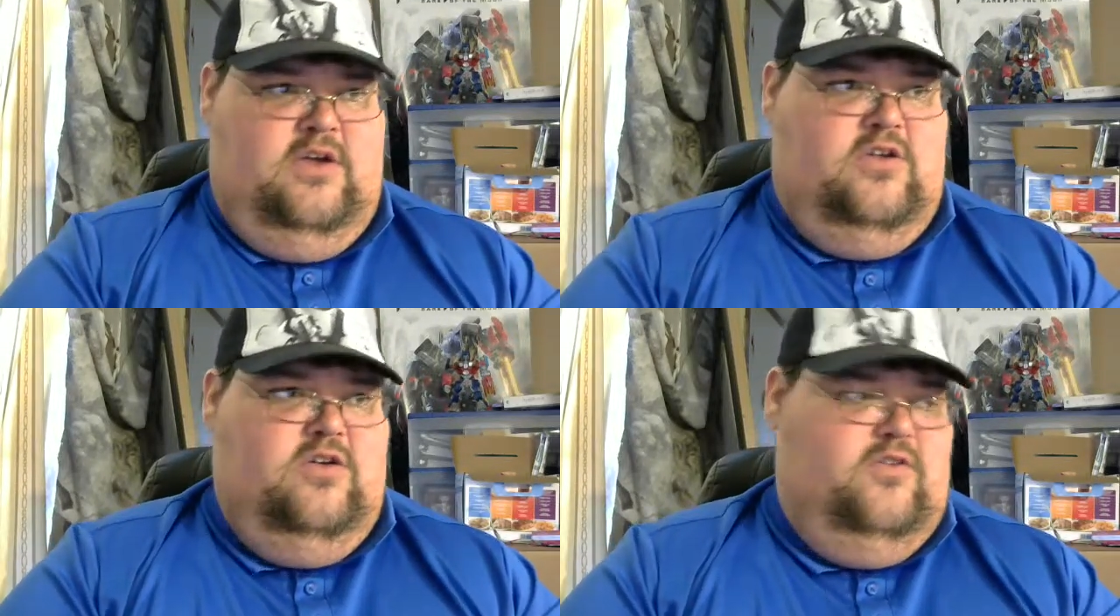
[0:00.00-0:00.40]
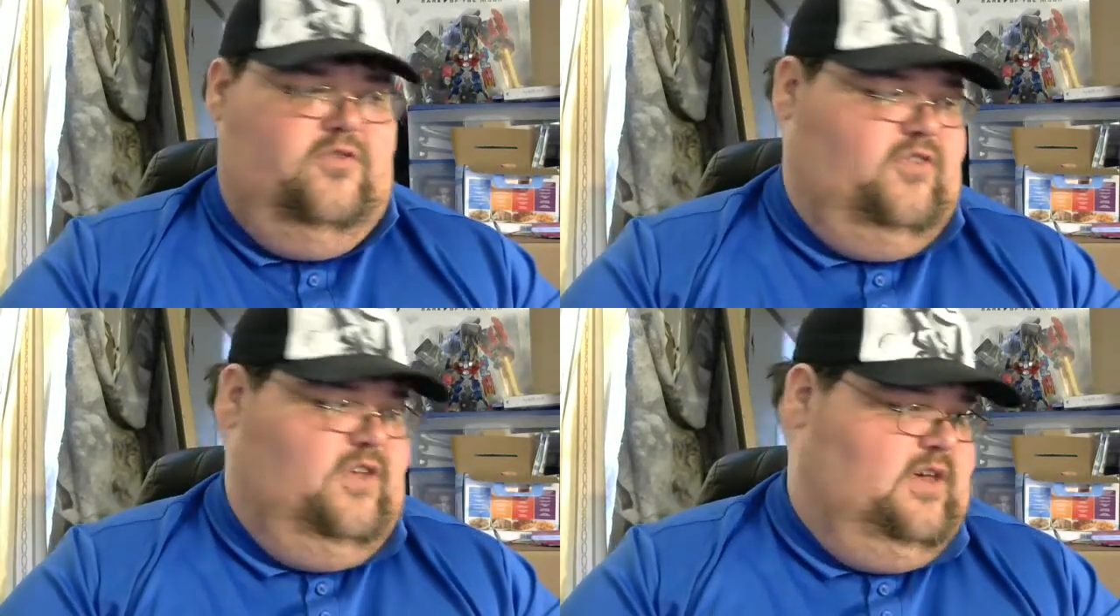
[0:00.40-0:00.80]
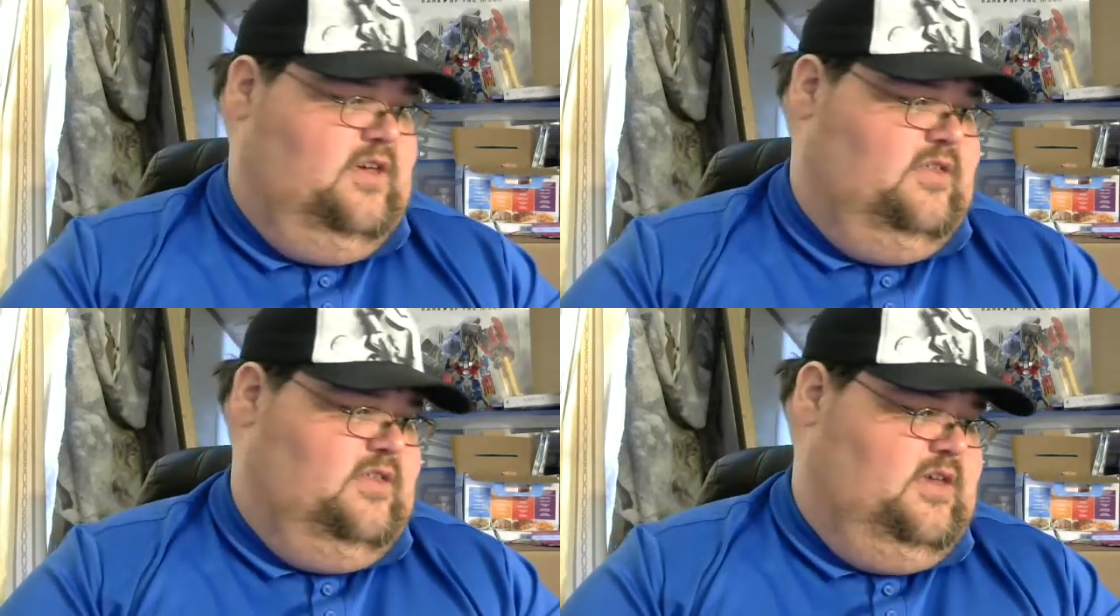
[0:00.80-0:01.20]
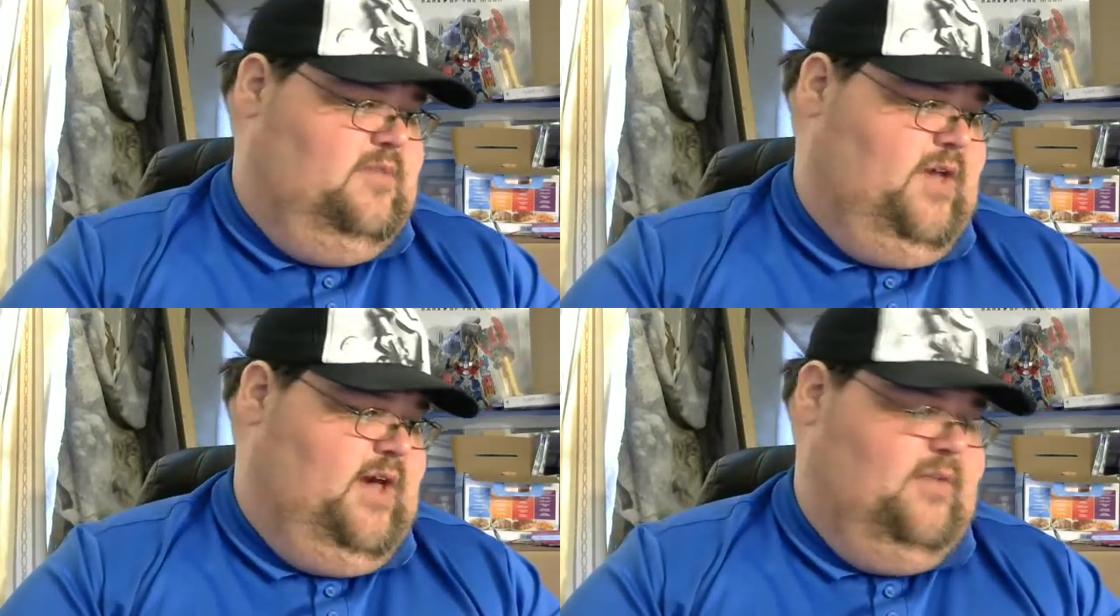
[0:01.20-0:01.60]
You've seen the
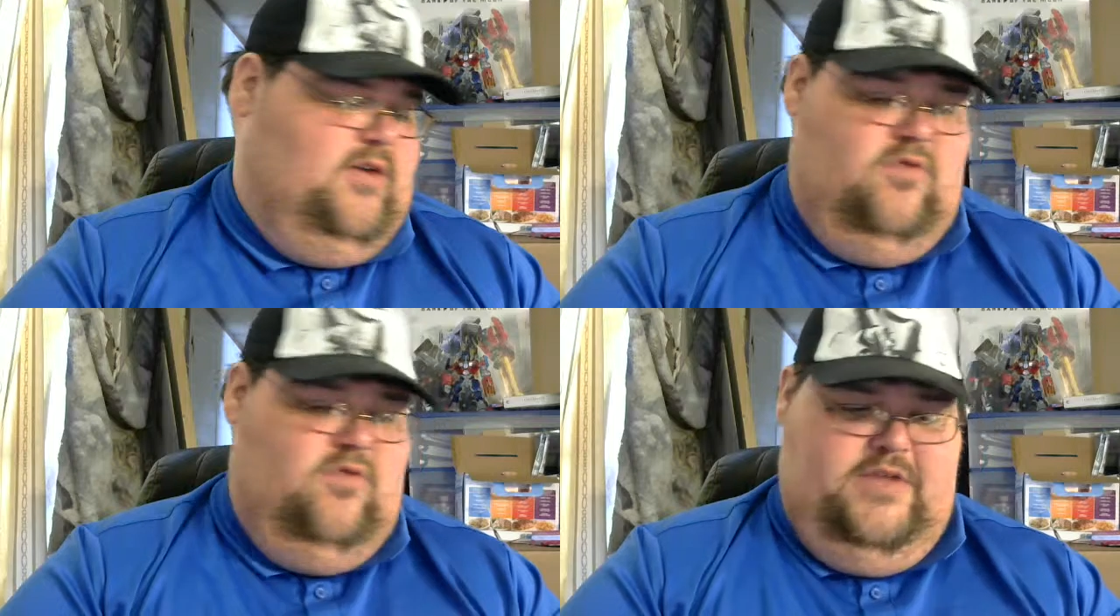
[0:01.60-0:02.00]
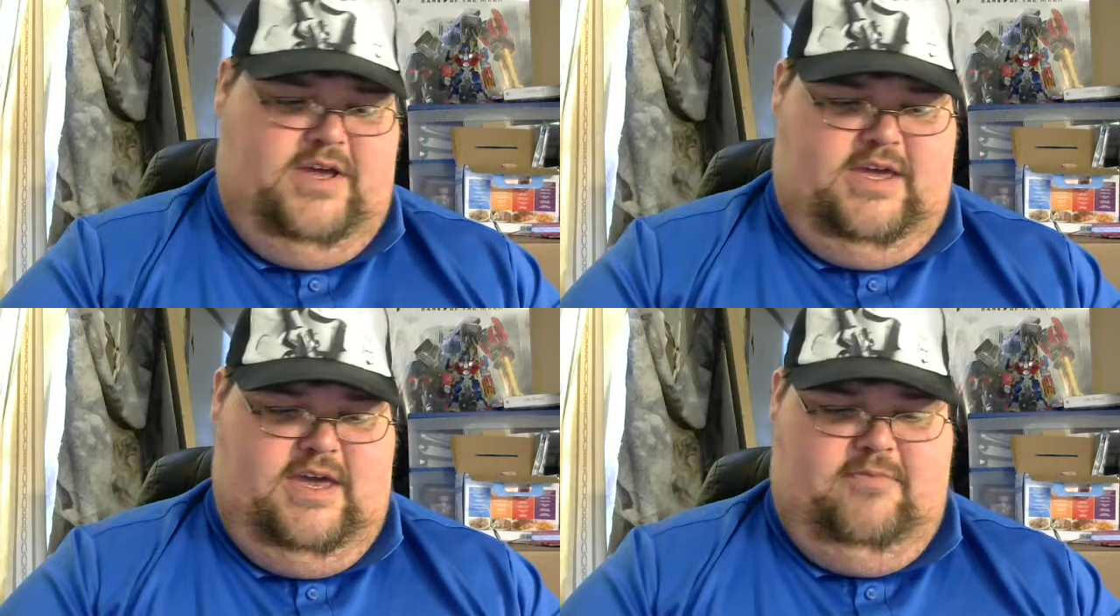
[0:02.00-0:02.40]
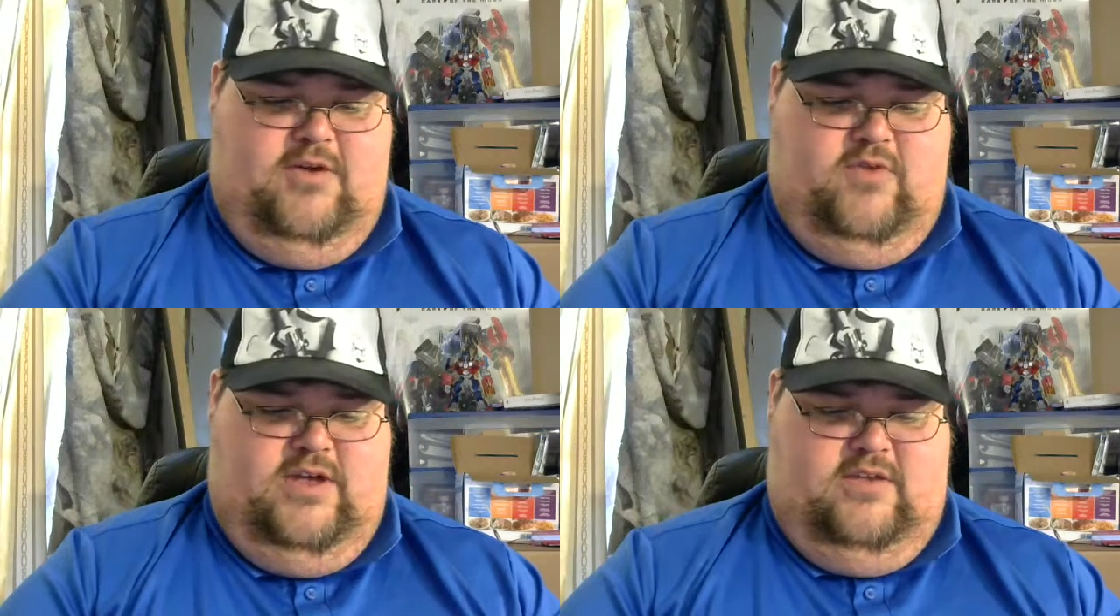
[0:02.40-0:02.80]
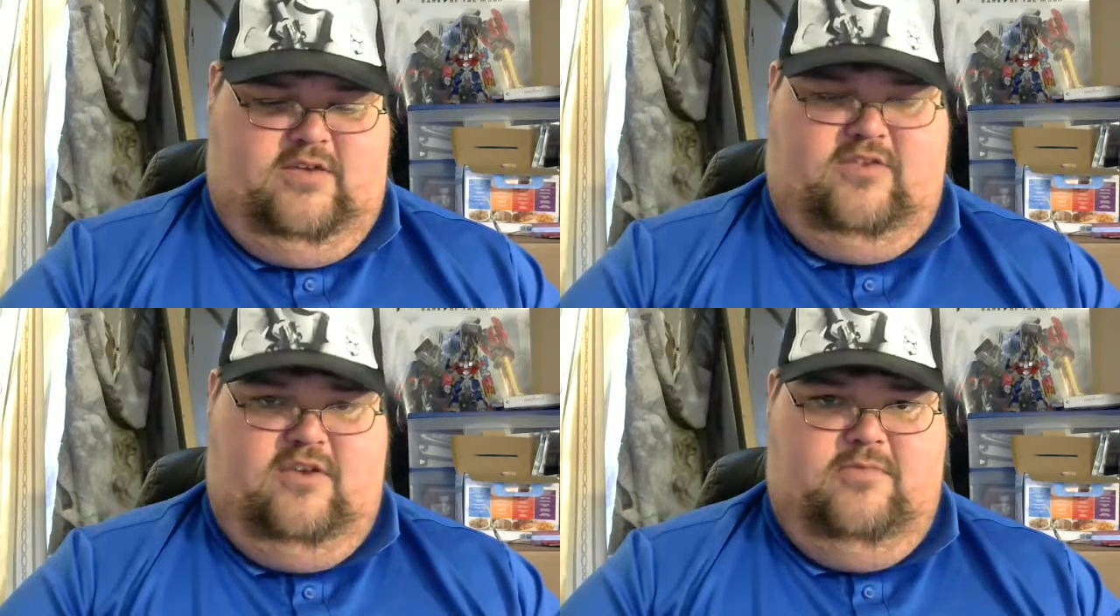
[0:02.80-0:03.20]
Batman role-playing game. I went into
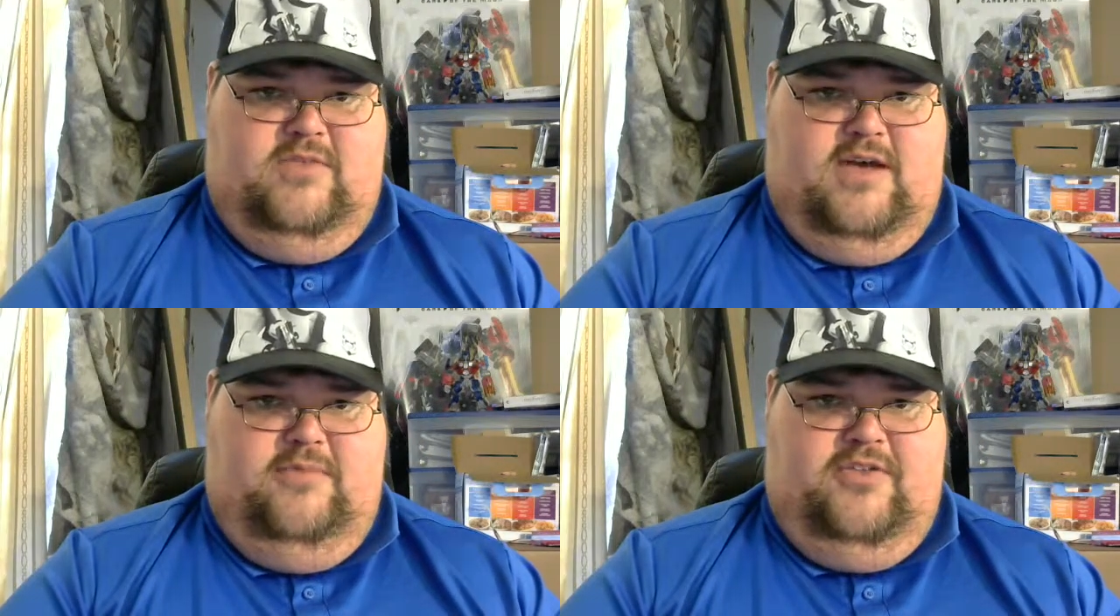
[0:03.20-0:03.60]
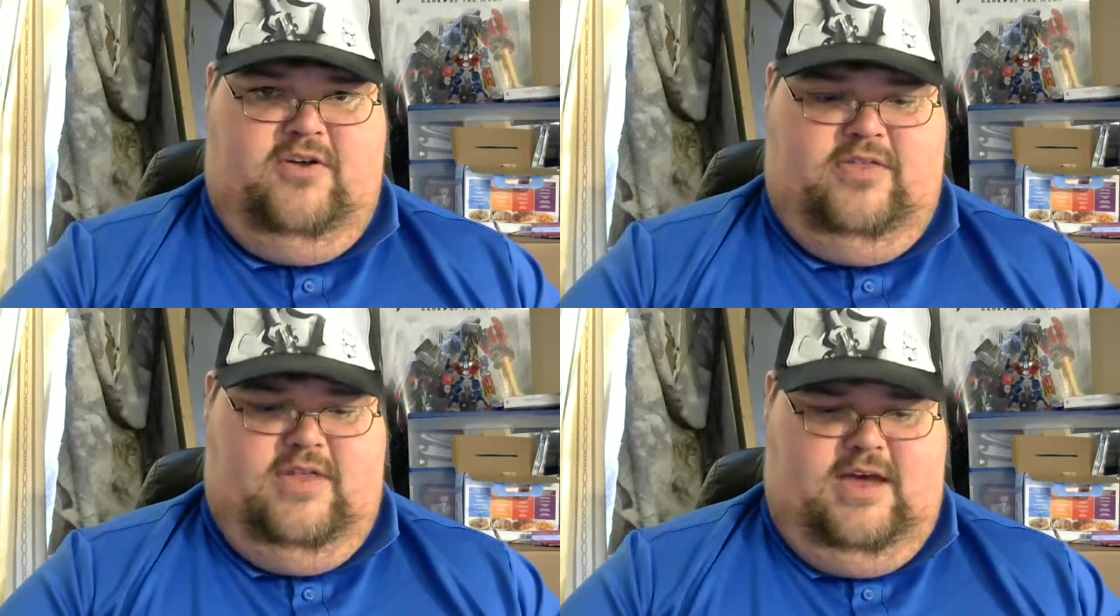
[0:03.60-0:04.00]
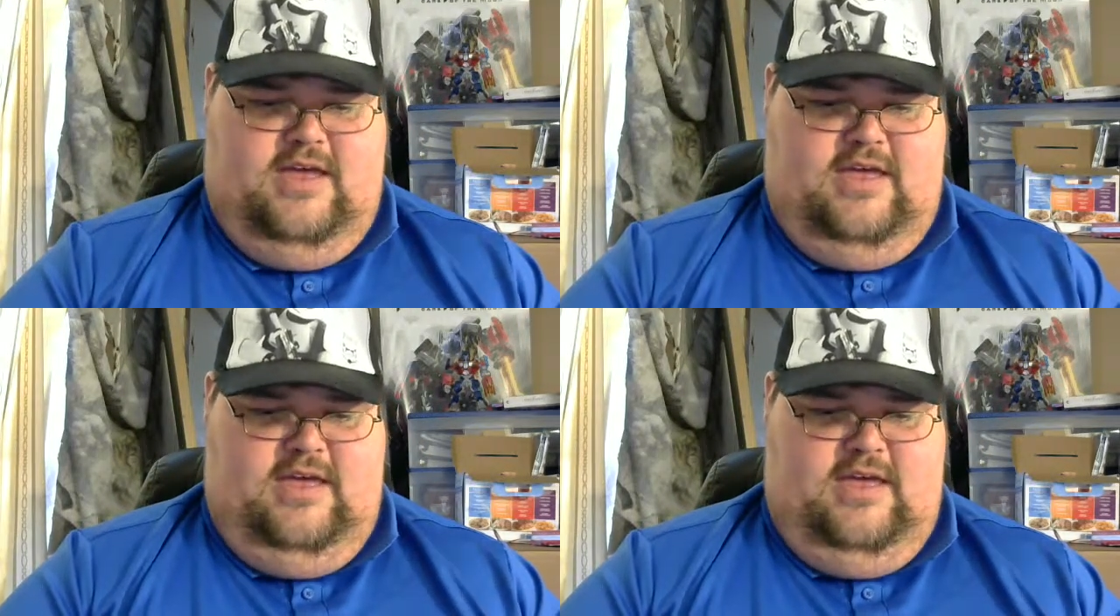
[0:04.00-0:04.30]
some depth on that.